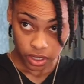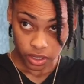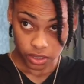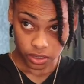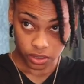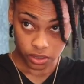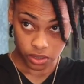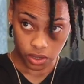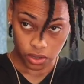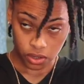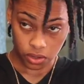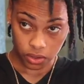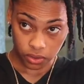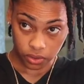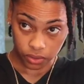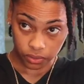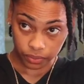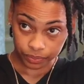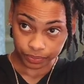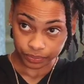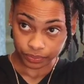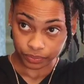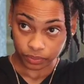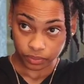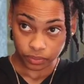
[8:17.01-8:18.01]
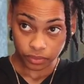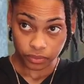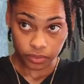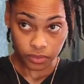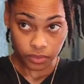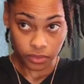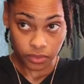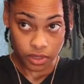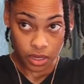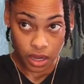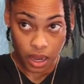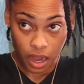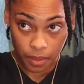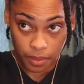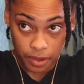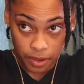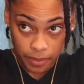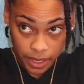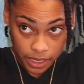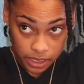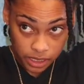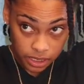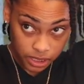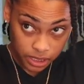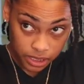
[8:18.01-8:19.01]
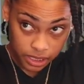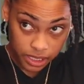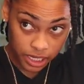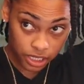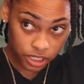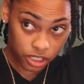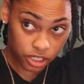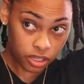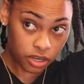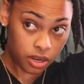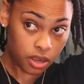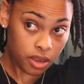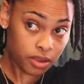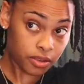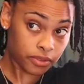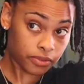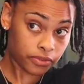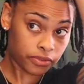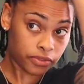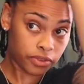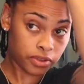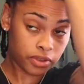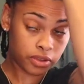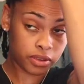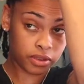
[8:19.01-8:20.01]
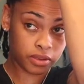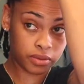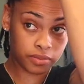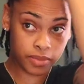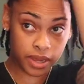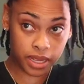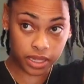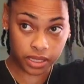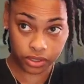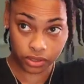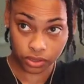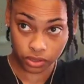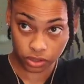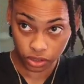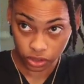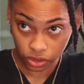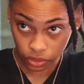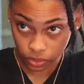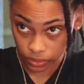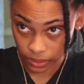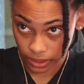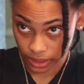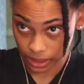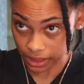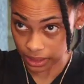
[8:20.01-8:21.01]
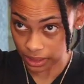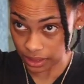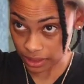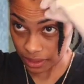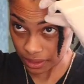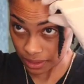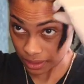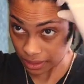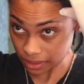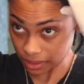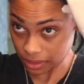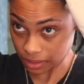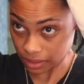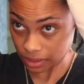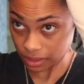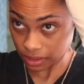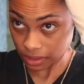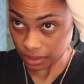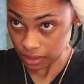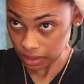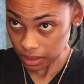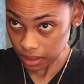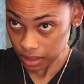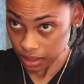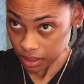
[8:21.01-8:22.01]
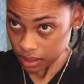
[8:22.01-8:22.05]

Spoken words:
So I'm about to section off my little twists.